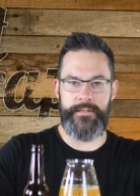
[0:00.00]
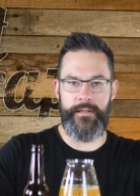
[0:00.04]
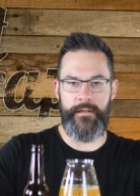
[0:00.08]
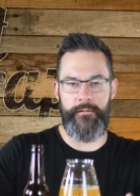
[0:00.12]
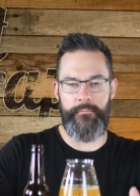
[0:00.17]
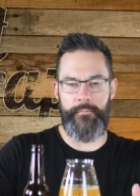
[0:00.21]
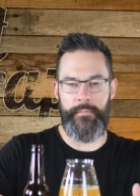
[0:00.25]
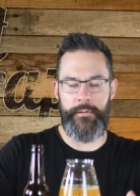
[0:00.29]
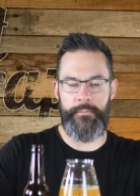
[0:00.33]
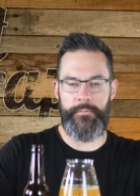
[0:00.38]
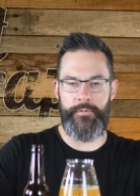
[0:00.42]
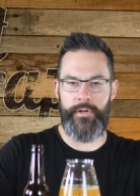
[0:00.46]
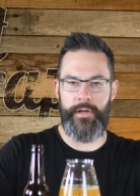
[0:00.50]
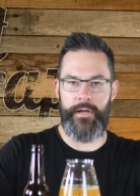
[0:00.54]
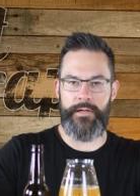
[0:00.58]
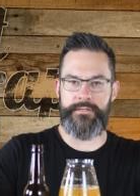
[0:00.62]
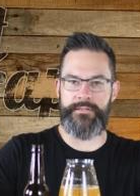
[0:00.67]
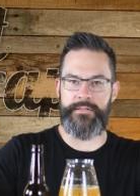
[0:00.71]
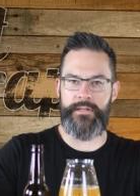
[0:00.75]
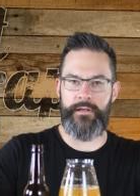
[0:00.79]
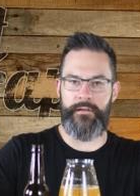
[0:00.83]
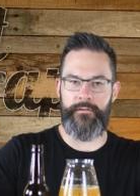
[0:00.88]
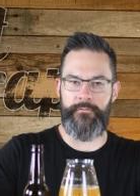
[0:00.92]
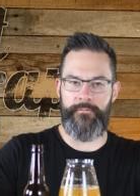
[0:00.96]
Thought maybe you
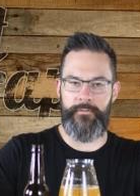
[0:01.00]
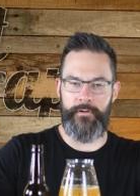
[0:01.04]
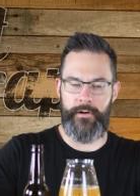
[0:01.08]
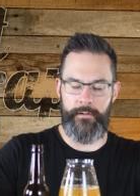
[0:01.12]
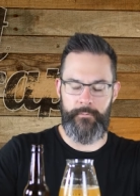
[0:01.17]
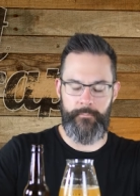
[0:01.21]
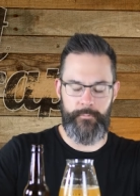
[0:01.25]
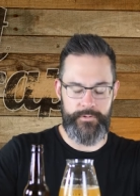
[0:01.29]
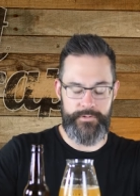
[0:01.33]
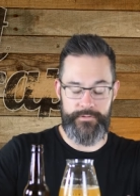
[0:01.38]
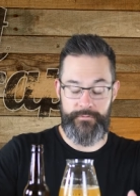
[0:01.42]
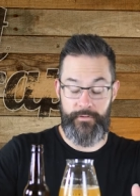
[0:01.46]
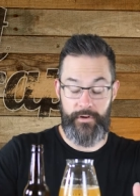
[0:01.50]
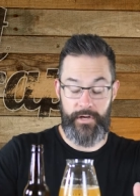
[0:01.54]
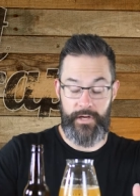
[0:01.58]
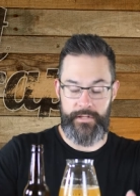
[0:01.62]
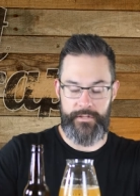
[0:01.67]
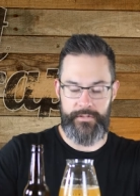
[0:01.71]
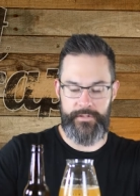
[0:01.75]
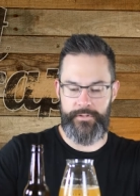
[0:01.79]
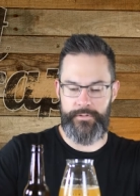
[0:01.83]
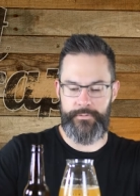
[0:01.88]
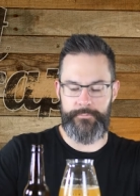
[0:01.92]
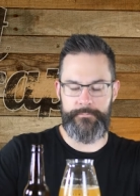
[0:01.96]
guys think it fun. It was funny
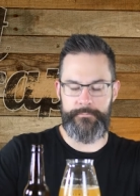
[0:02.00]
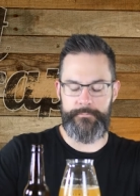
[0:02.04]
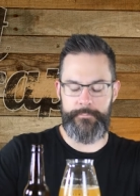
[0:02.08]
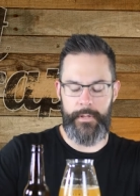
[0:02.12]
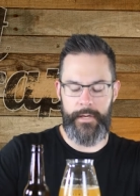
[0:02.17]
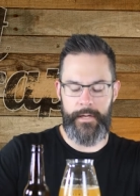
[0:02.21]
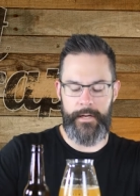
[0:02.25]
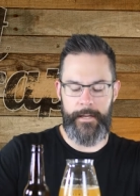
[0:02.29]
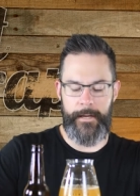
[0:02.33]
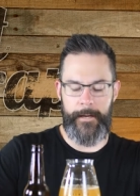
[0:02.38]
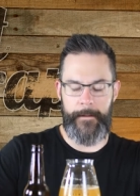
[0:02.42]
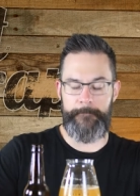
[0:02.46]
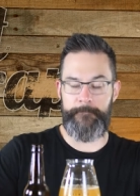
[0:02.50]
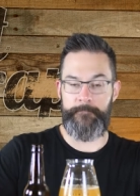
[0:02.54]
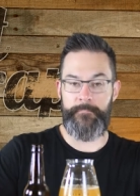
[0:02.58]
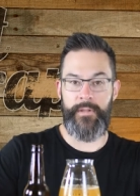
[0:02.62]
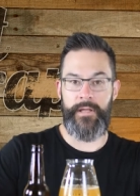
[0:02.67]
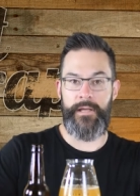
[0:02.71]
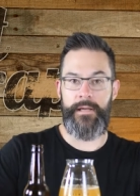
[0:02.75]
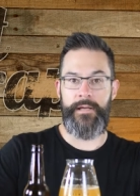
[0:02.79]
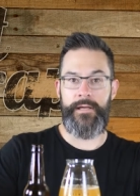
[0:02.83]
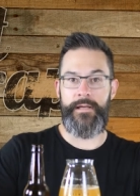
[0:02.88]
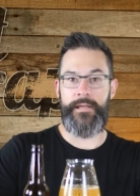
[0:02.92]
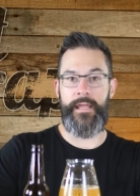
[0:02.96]
too. But um,
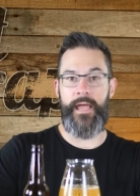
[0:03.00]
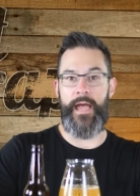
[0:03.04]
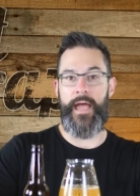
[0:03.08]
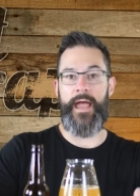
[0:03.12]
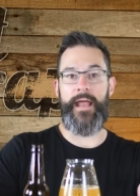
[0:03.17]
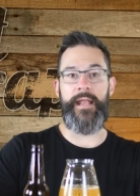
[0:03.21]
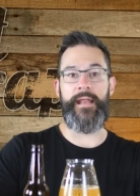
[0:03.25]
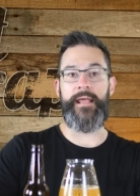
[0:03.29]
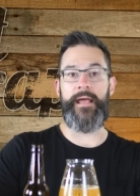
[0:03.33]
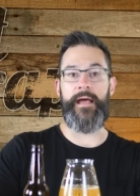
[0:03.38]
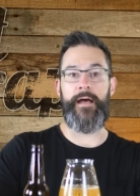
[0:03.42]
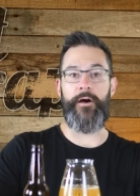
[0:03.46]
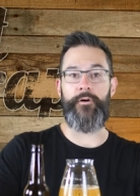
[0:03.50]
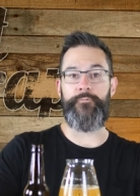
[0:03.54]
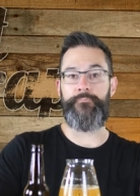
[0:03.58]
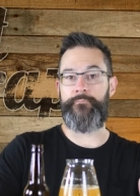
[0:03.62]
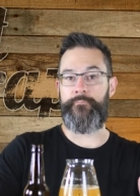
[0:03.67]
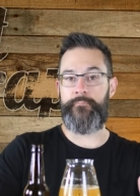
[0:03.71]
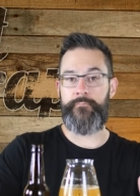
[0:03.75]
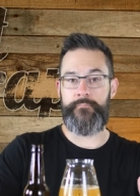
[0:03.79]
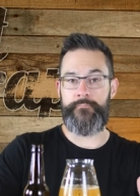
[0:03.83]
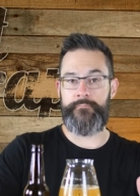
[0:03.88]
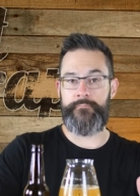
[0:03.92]
yeah. Anyhow.